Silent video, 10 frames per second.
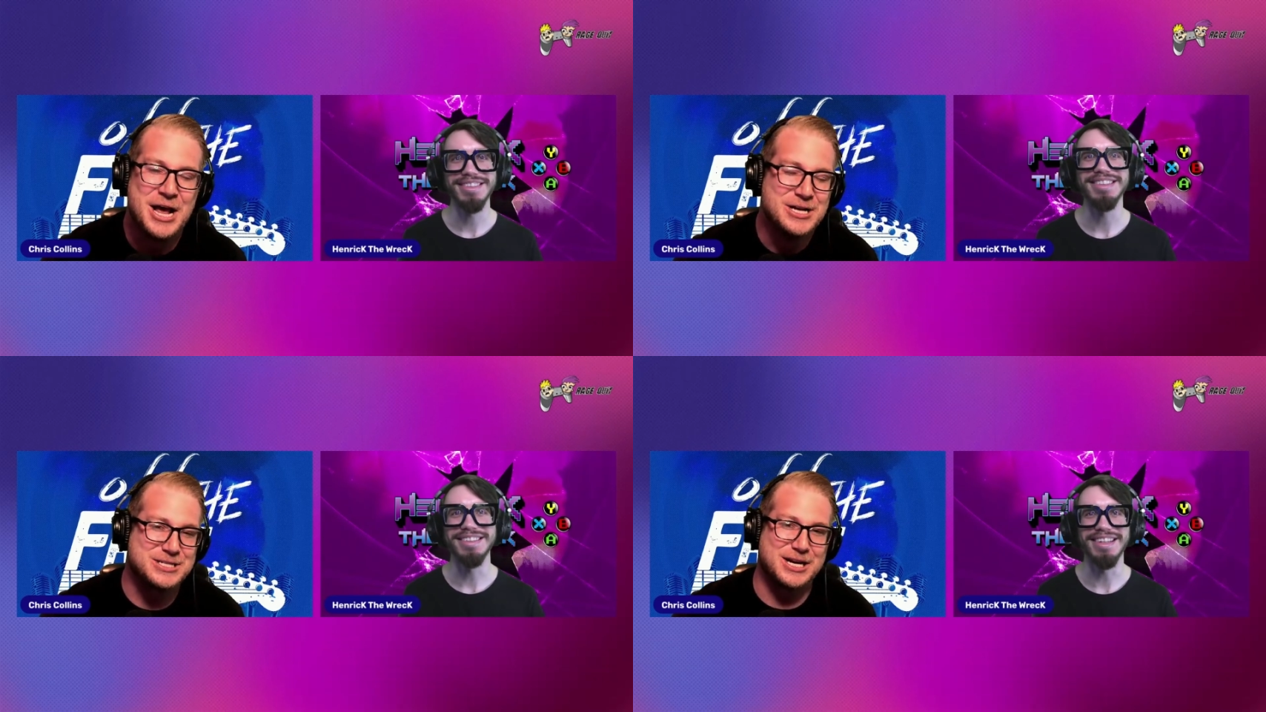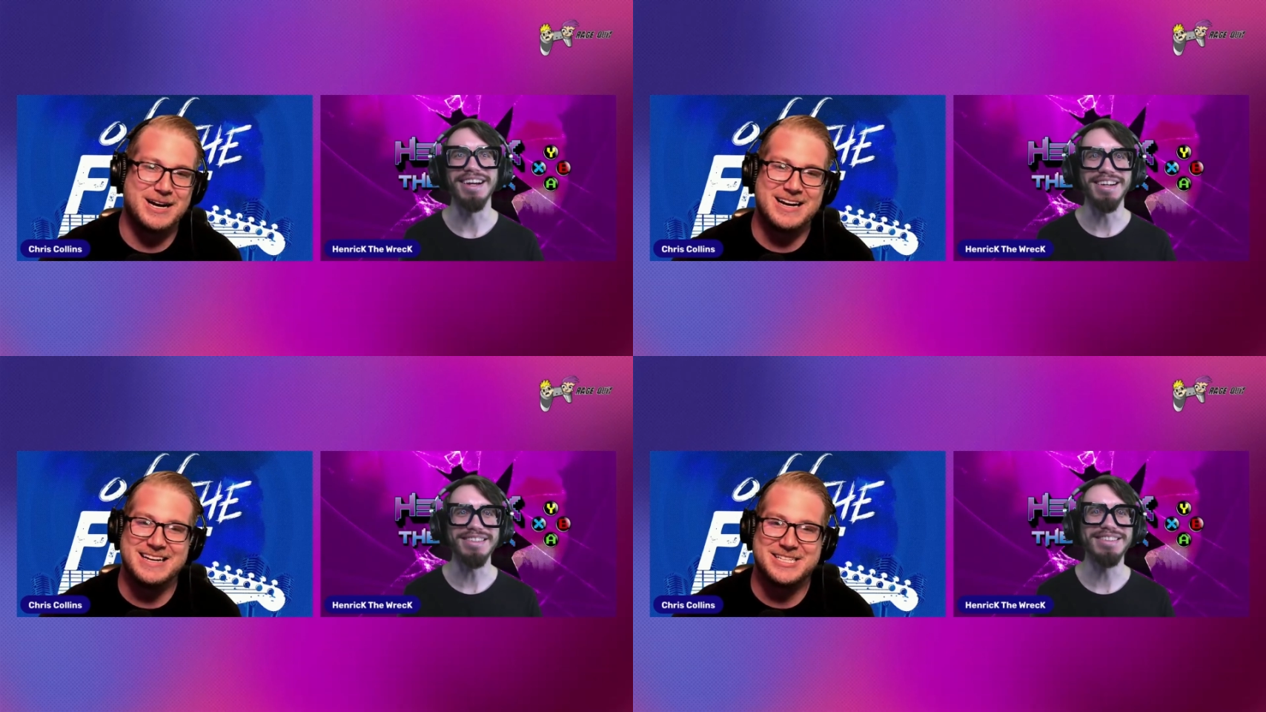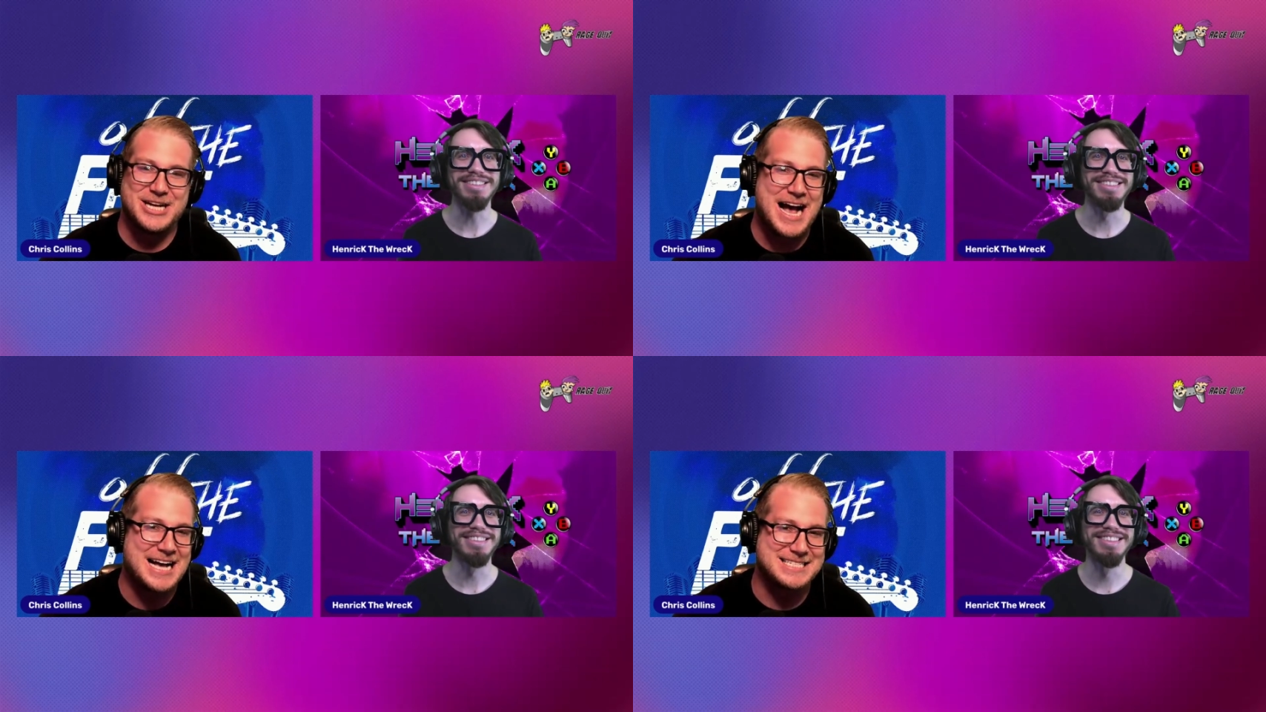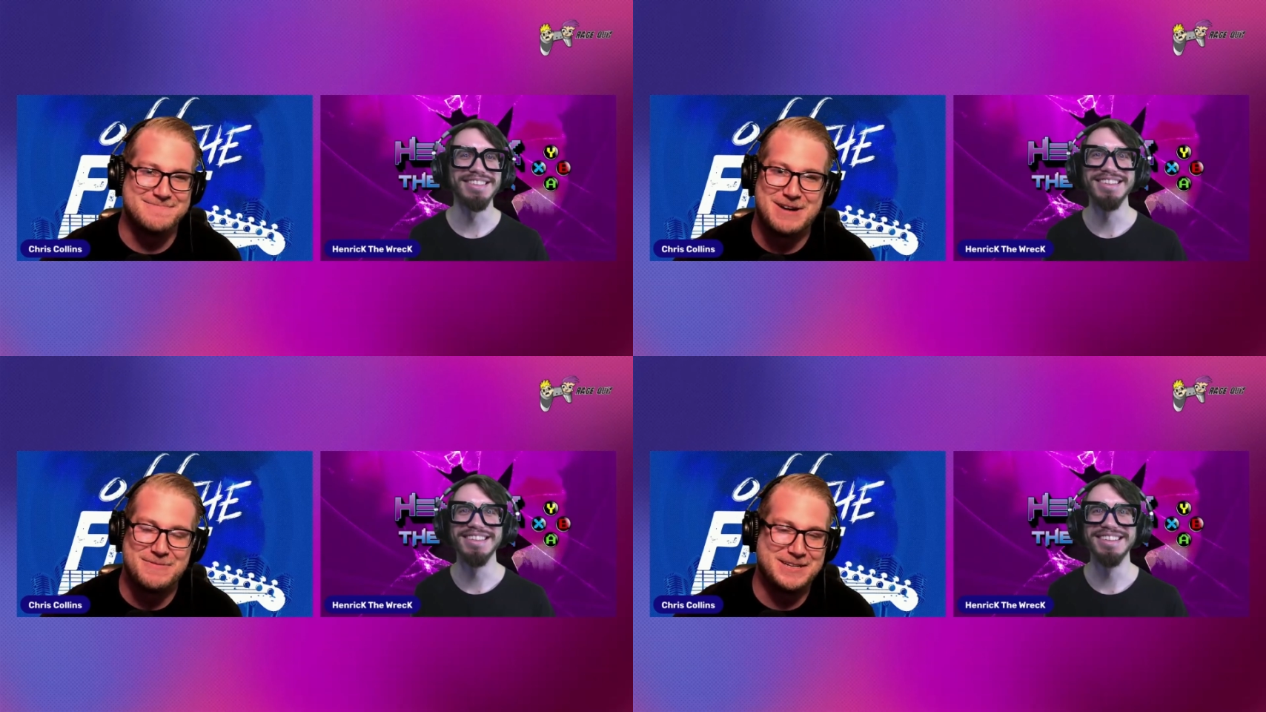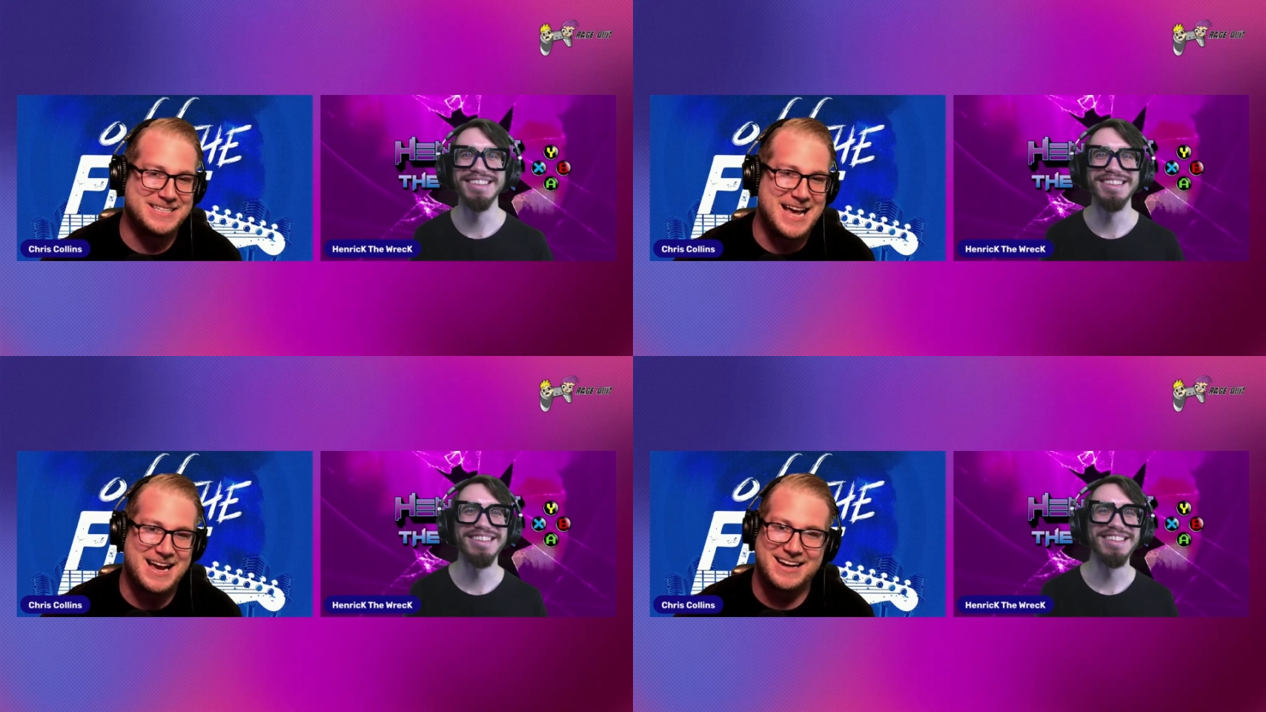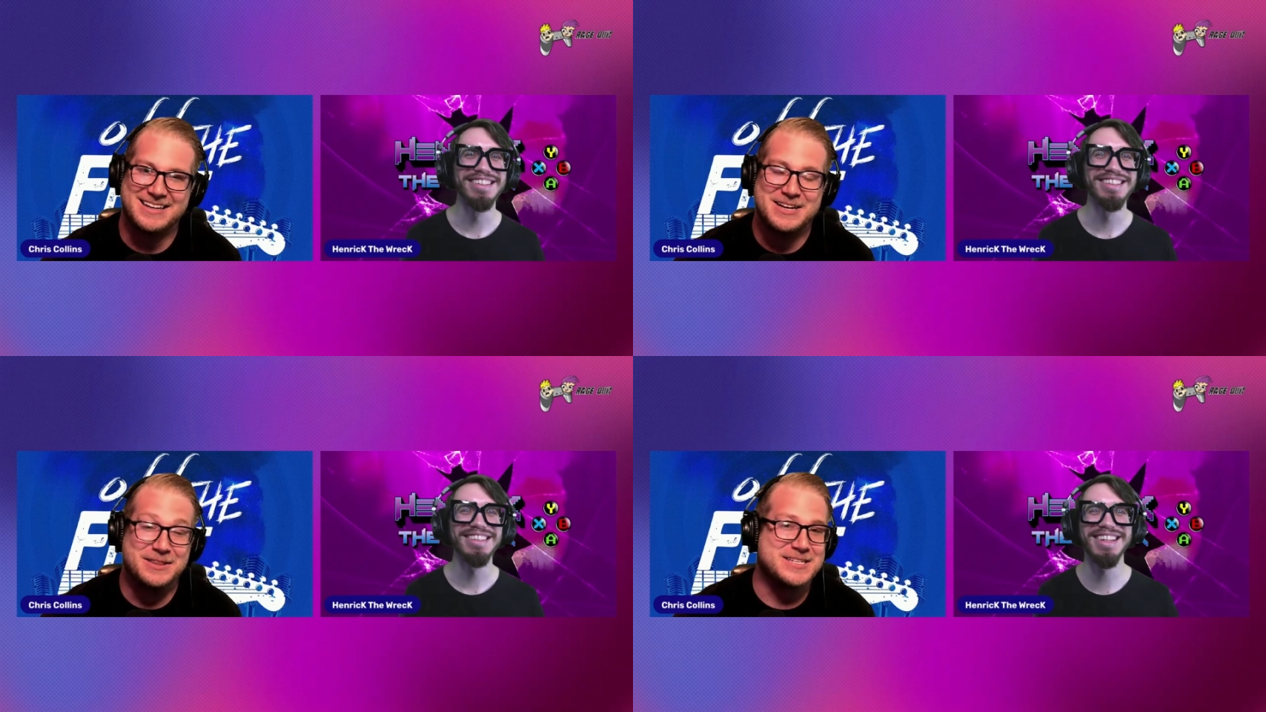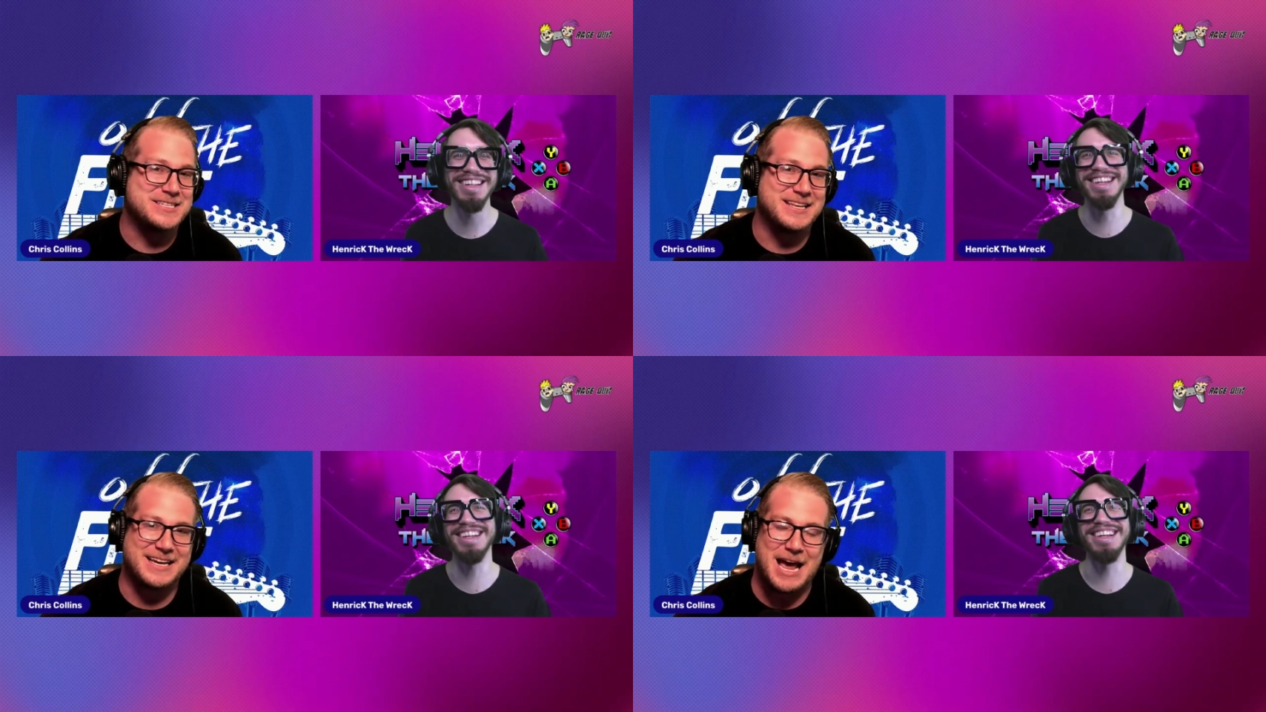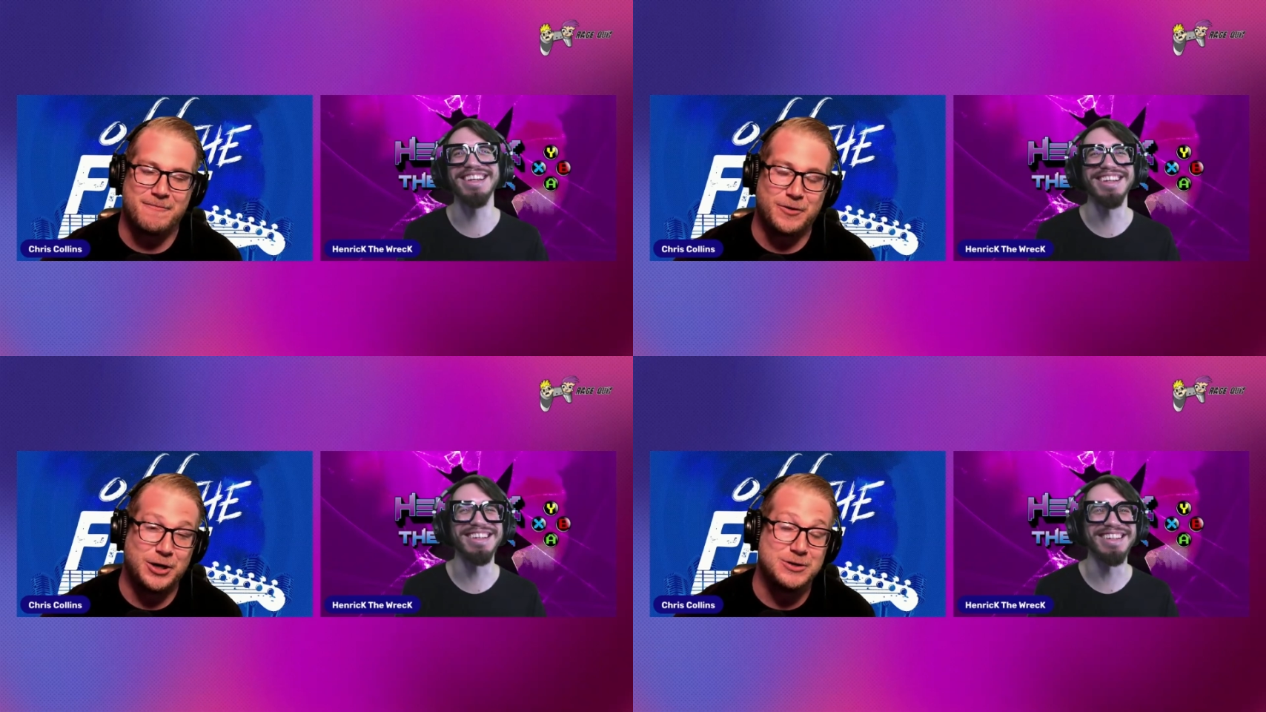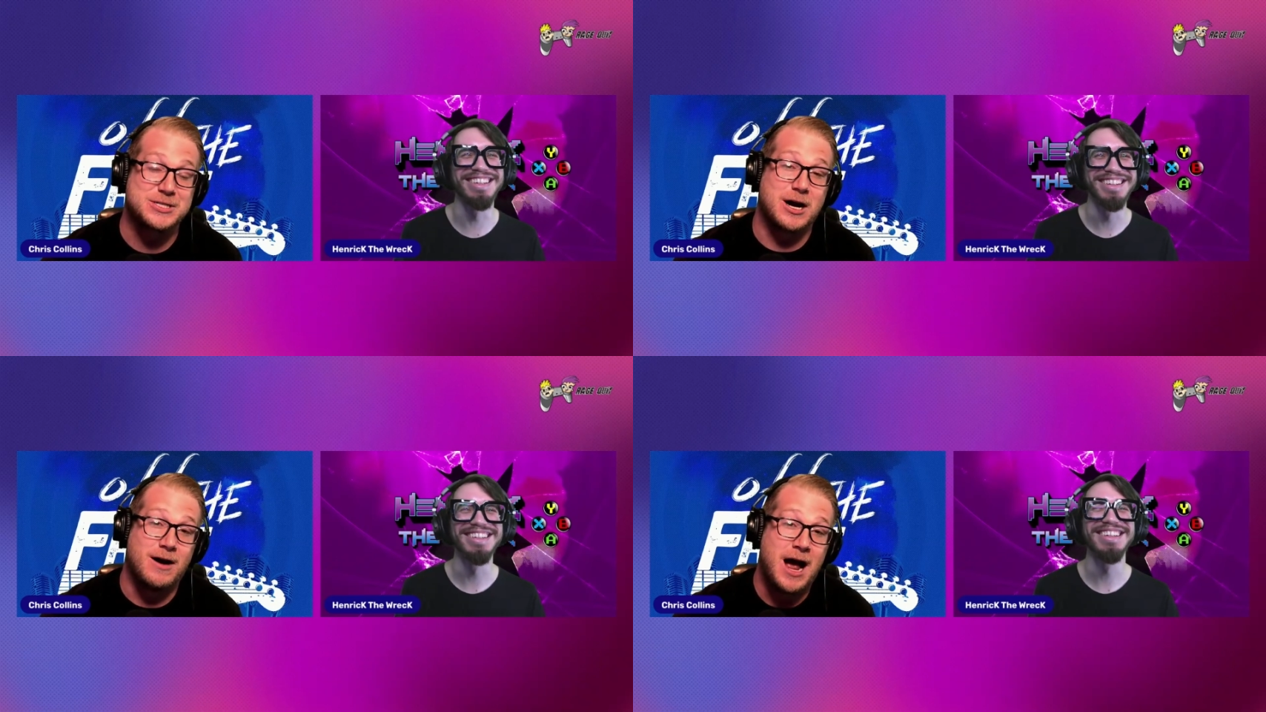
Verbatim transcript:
Speaker 1: so you're uh-huh. in the jaws of Moby Dick. This is the game for you. So